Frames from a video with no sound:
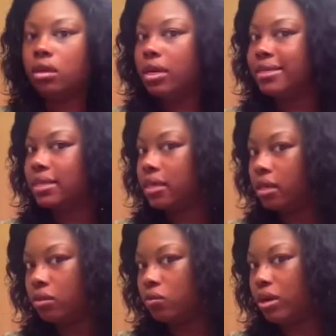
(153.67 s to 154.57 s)
It's a
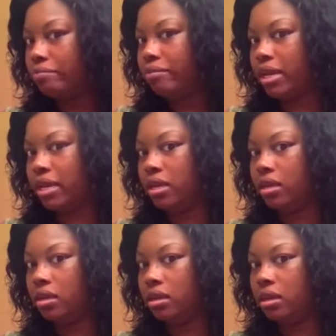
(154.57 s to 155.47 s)
color 1B.
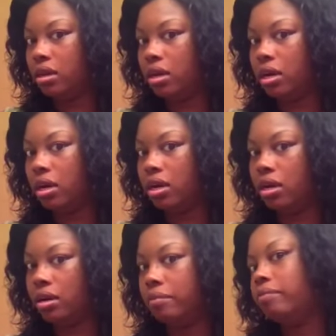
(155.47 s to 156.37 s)

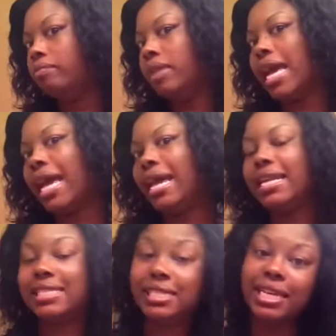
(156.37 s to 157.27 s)
And
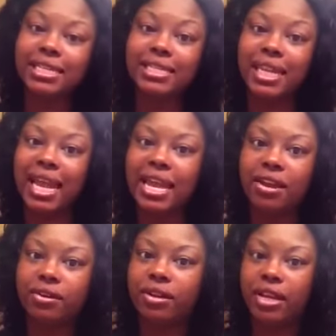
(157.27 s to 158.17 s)
it's
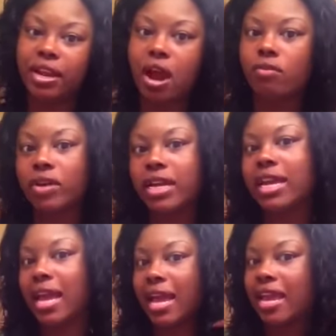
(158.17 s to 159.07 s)
layered. It already
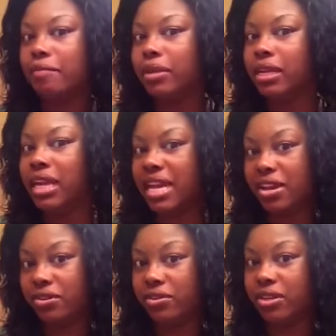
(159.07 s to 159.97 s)
came
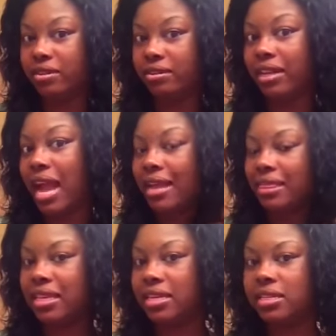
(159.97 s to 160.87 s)
layered like
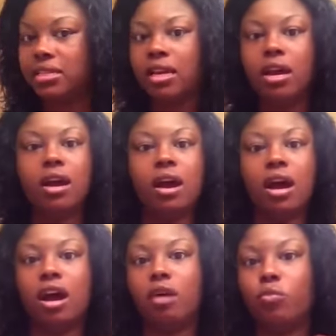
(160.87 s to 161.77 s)
this.
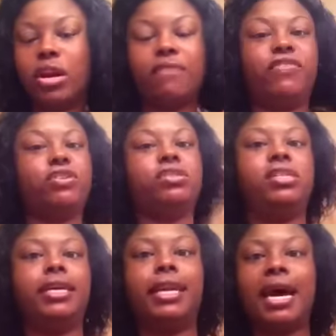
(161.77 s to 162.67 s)
When I first
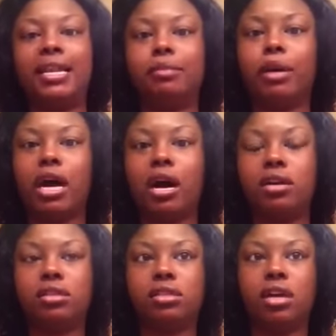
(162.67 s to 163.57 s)
took it out of the
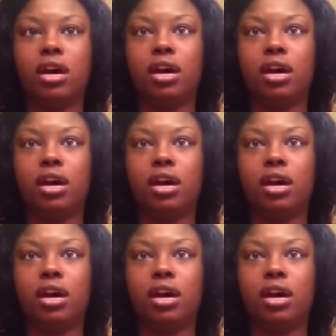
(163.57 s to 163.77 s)
box,